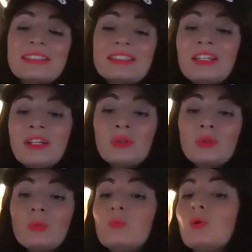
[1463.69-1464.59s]
and
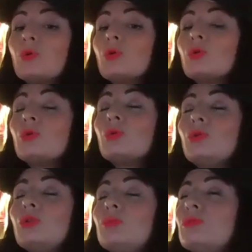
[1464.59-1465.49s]
you buckle your
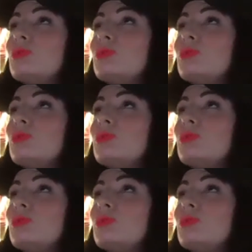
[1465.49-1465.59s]
lips